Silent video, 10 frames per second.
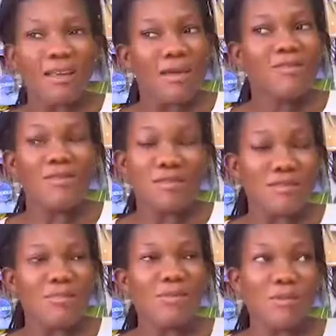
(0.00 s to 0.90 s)
love to
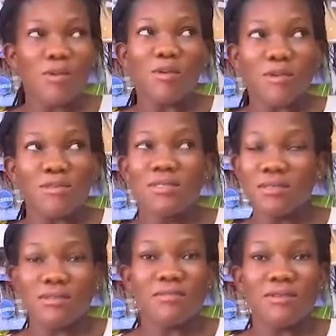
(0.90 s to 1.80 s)
see people on
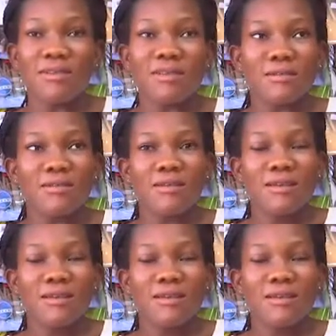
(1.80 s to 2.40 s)
TV and